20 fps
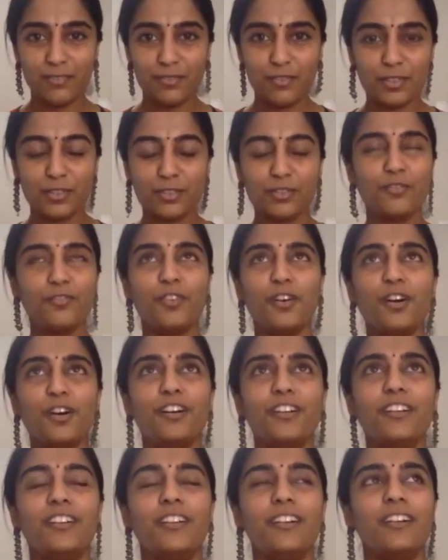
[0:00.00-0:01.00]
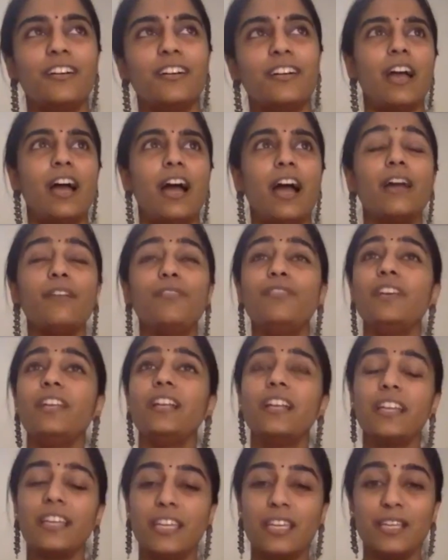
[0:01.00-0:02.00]
First of all, I feel
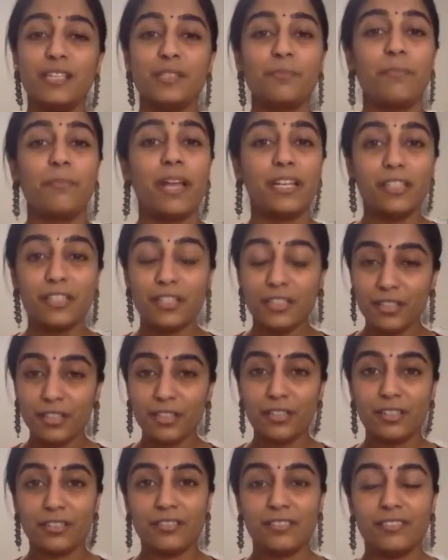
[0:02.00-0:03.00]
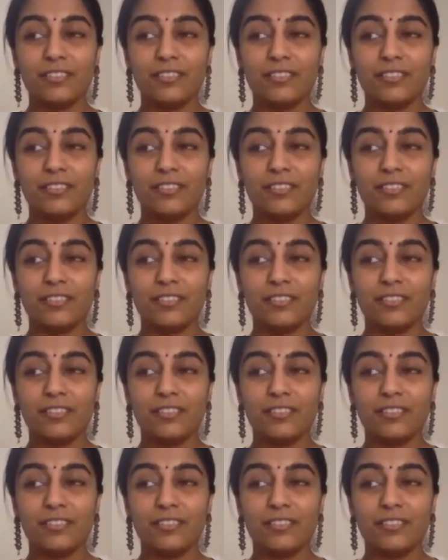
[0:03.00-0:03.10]
like he has mentored